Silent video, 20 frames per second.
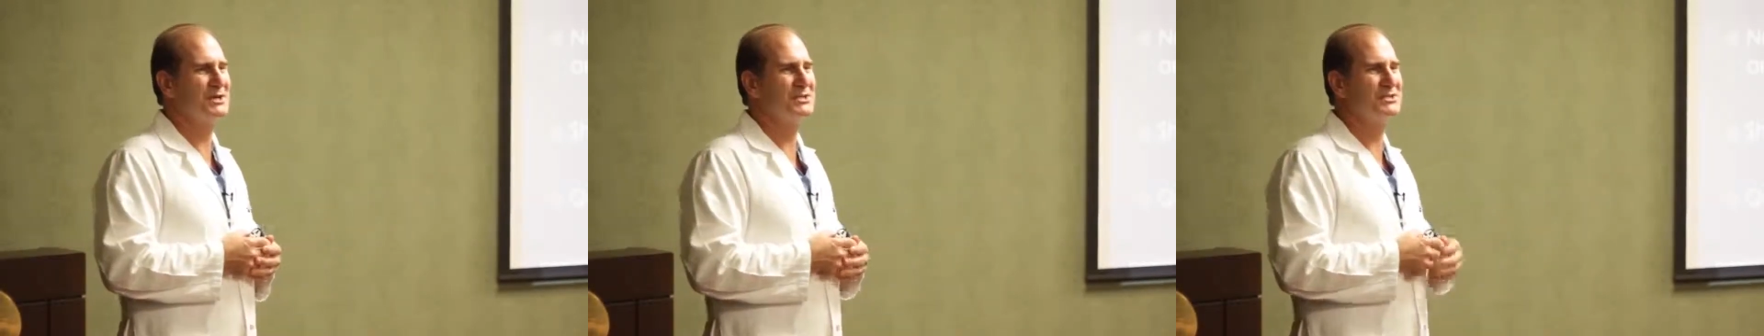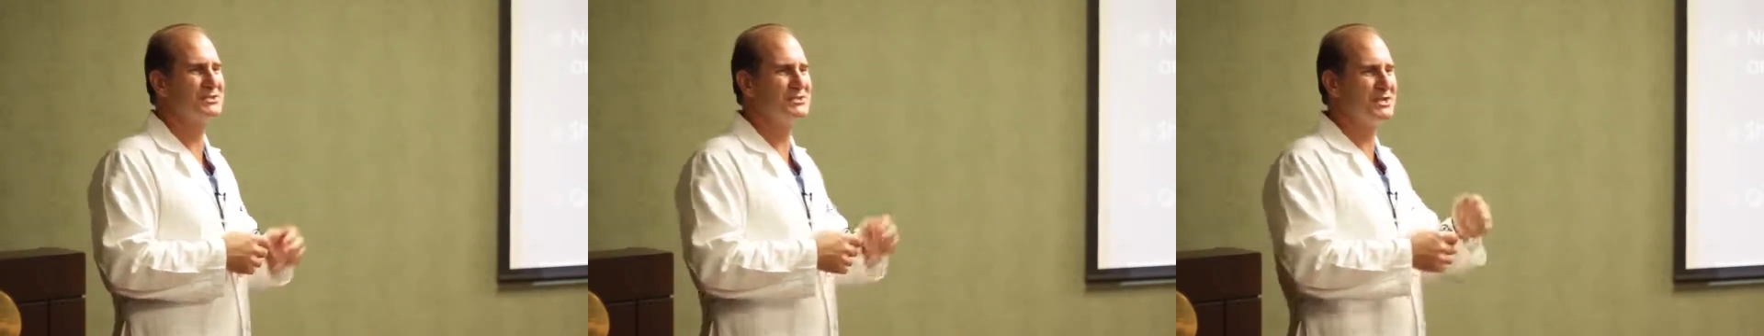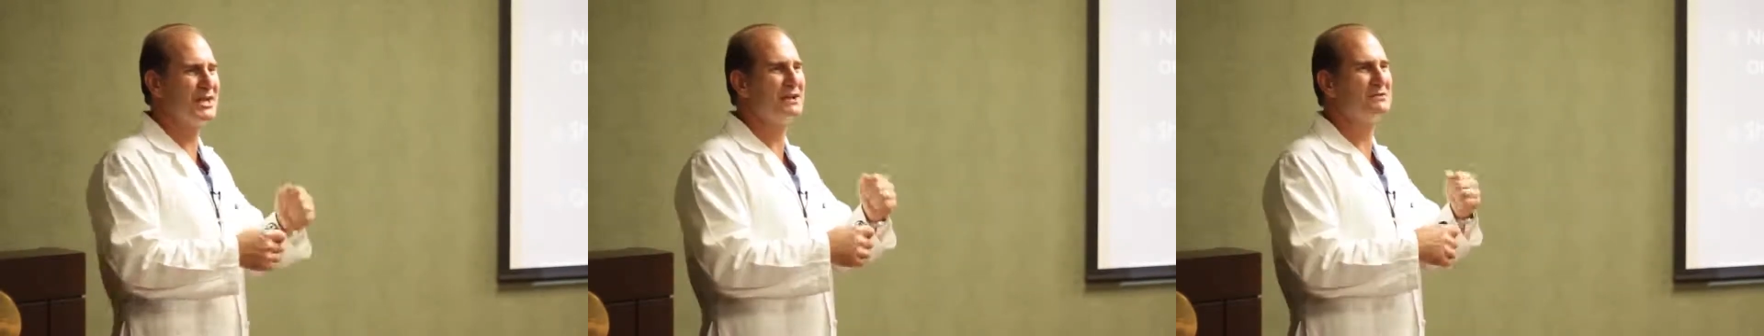they
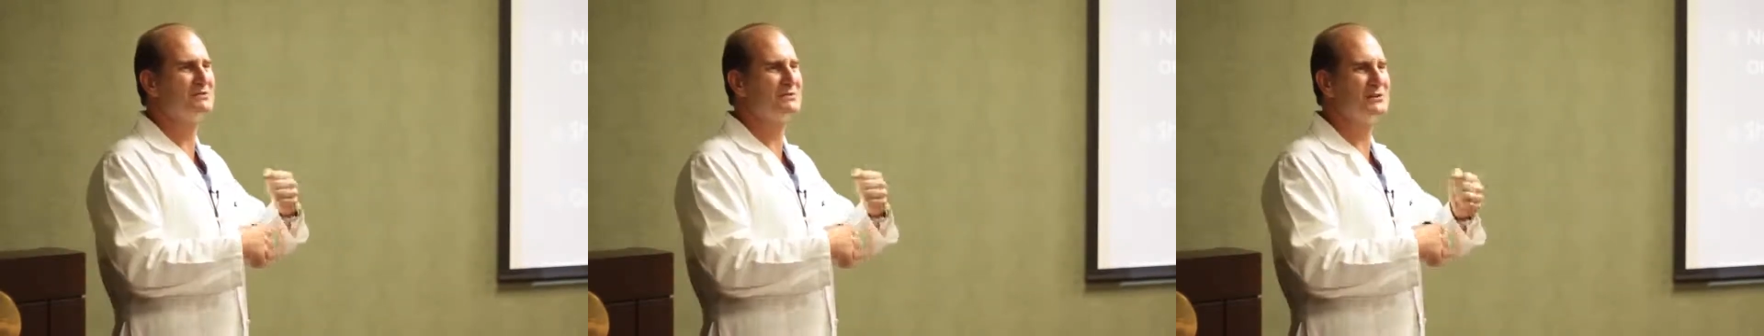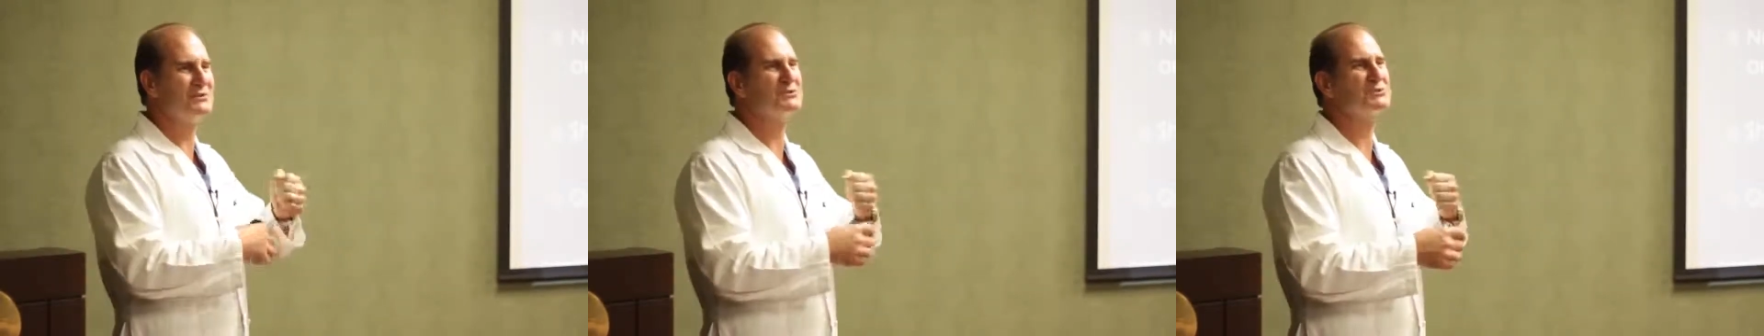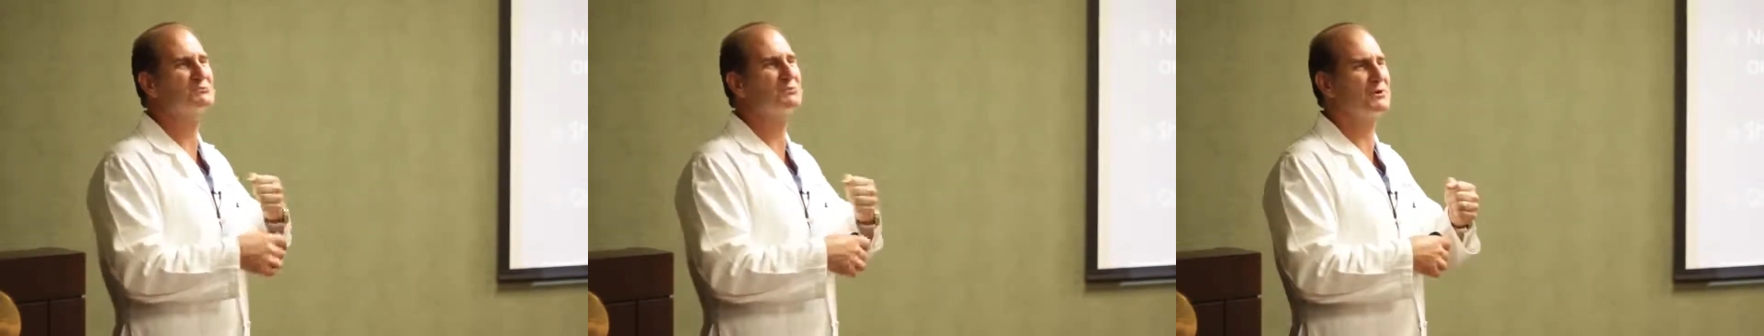just say it
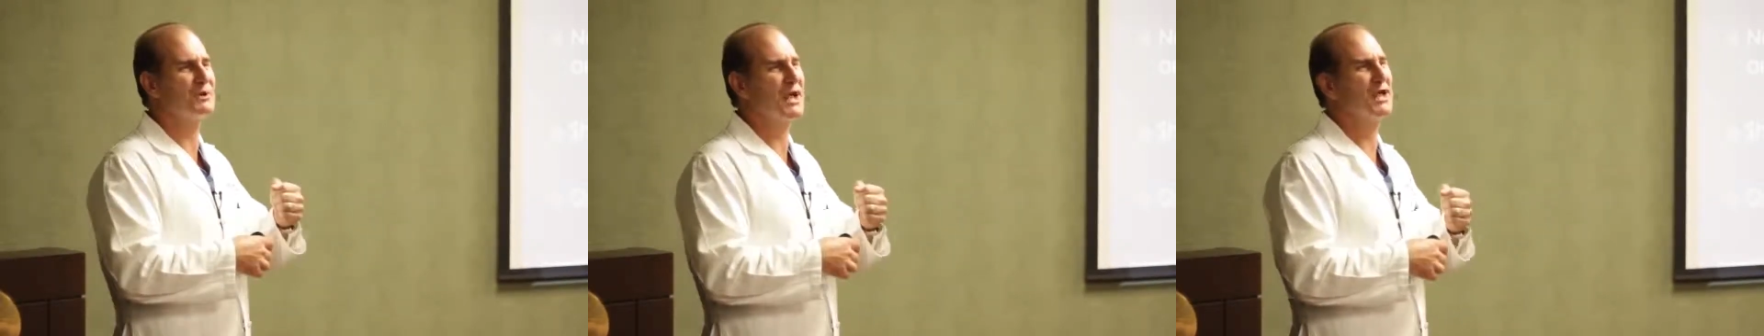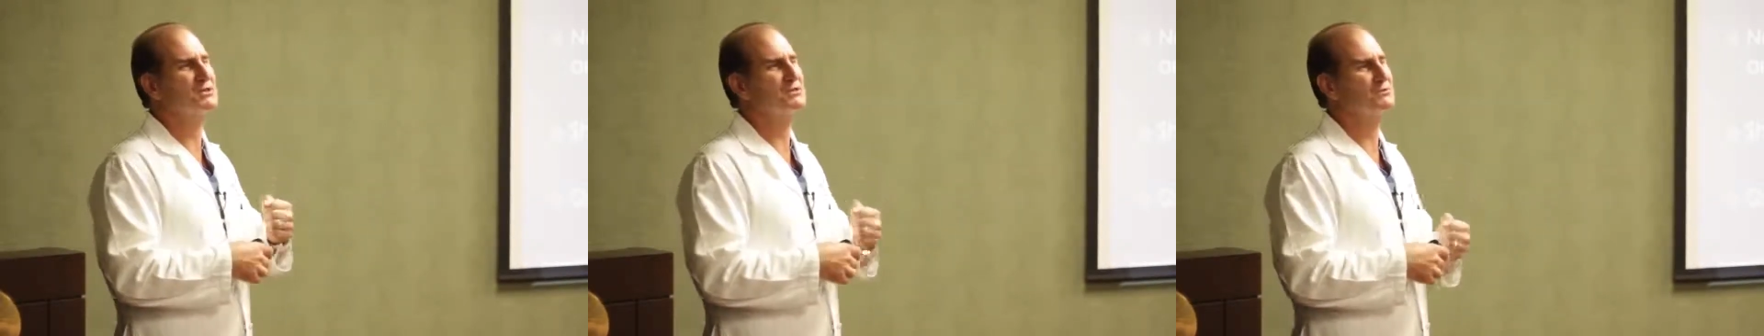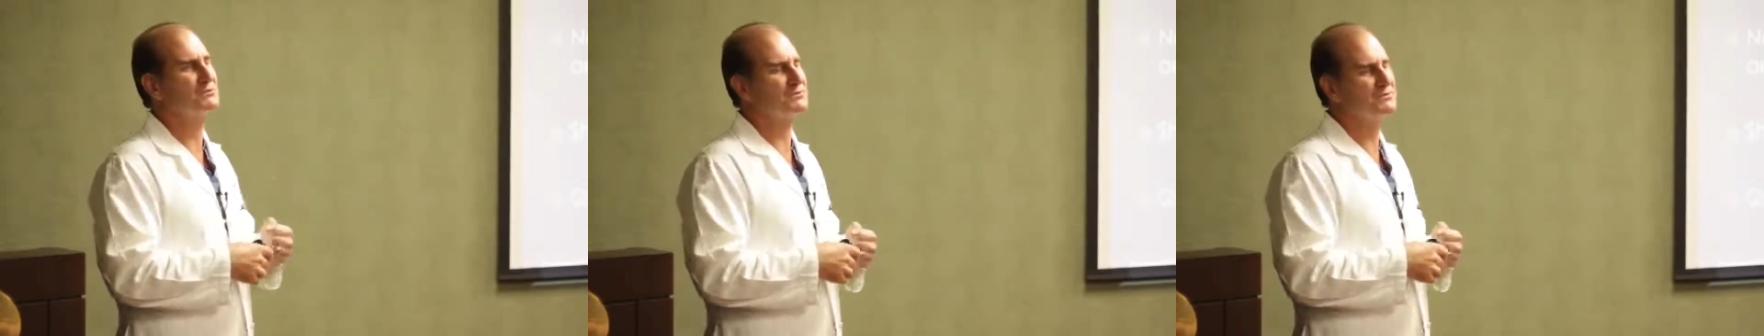feels more
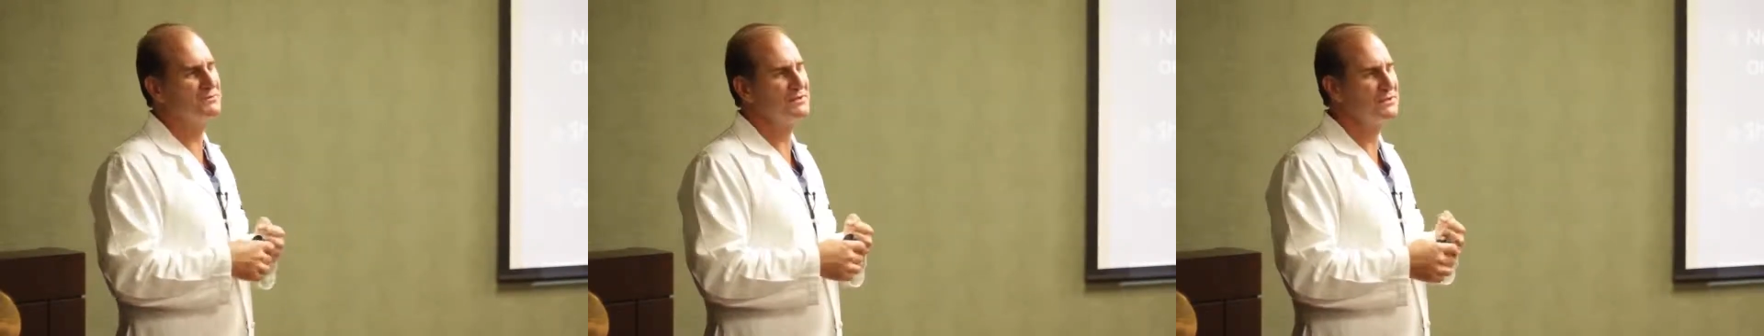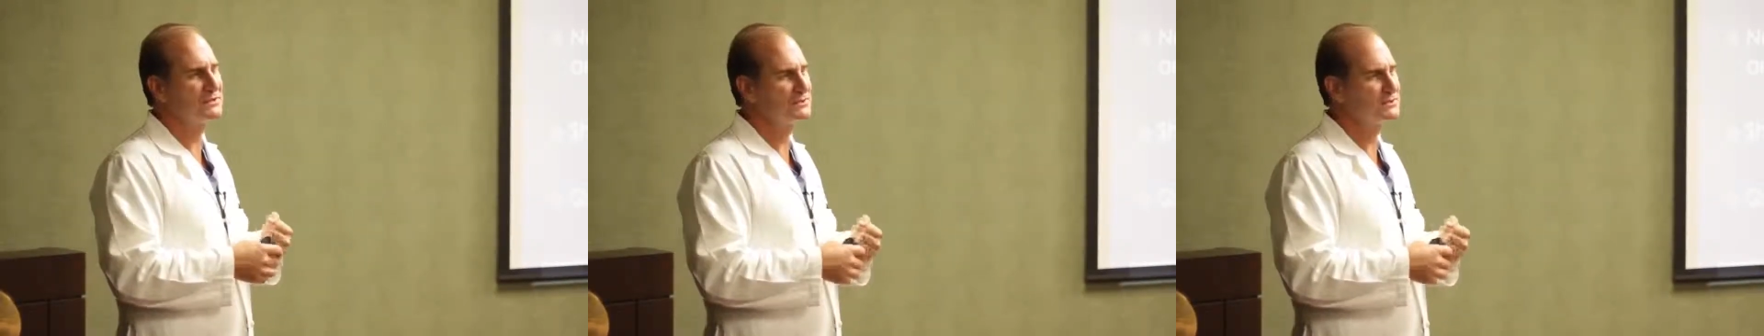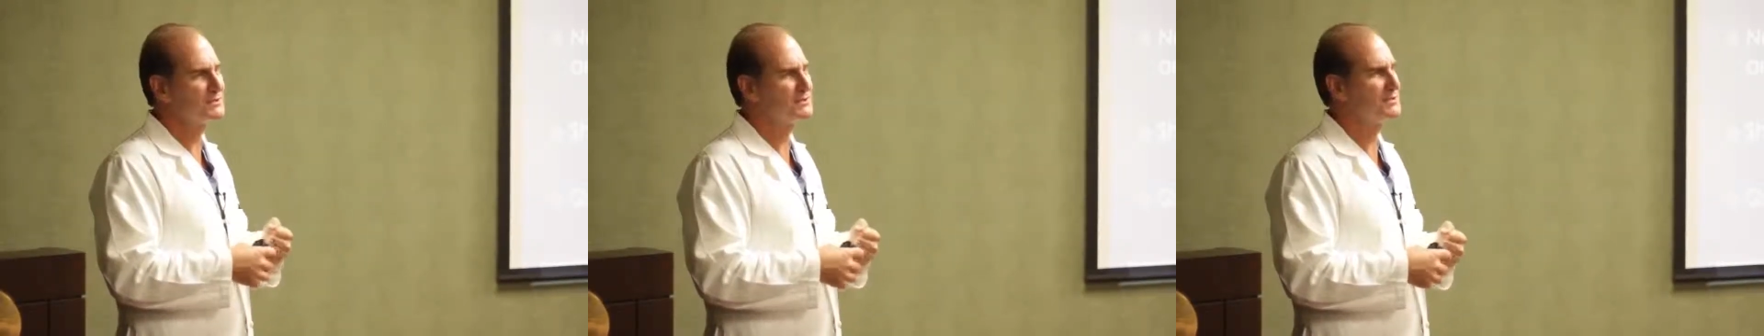natural. It
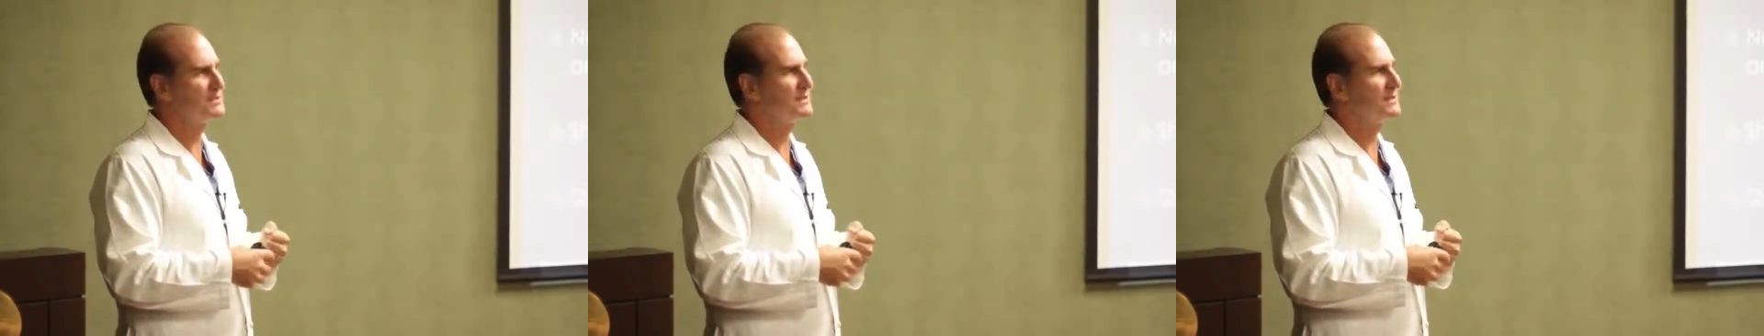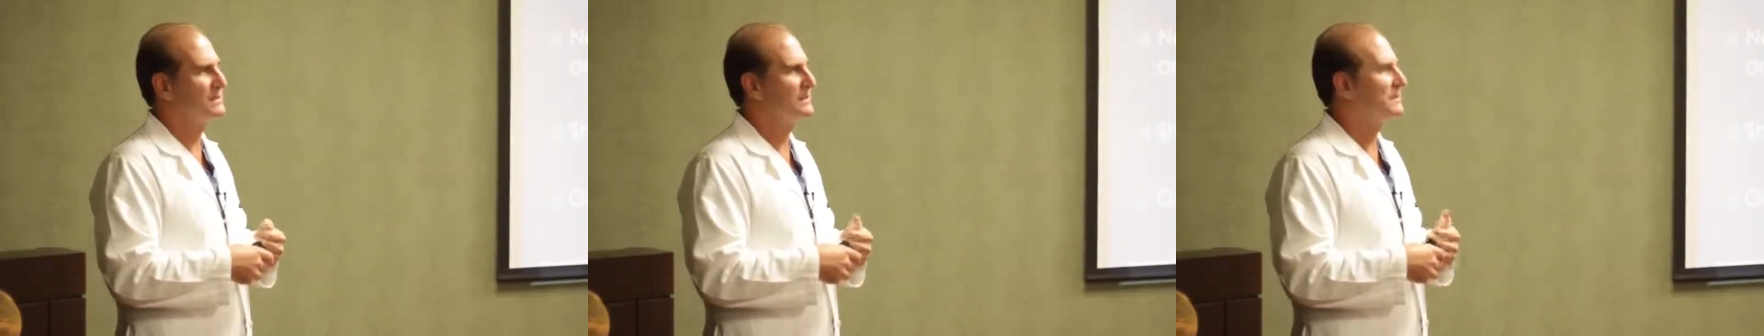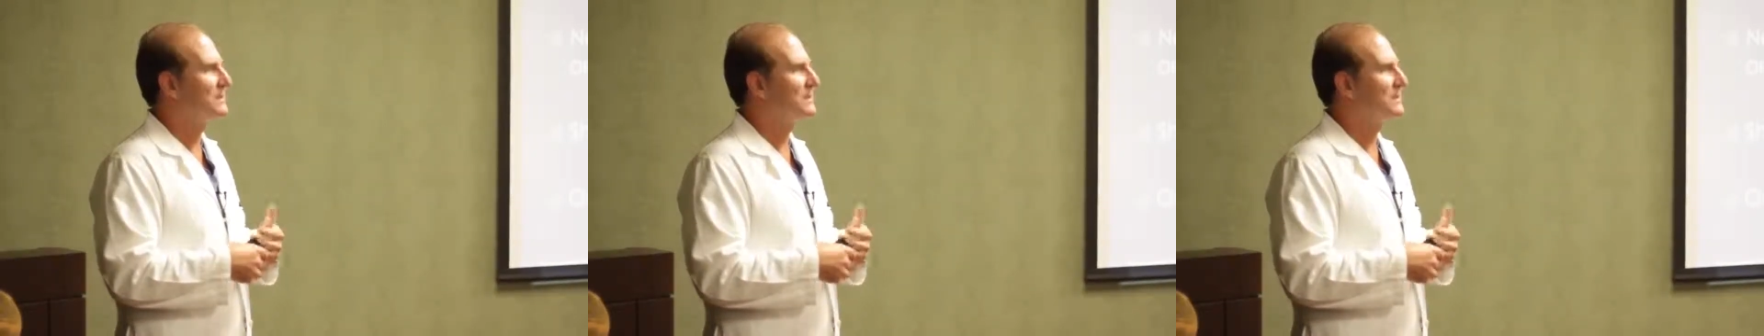feels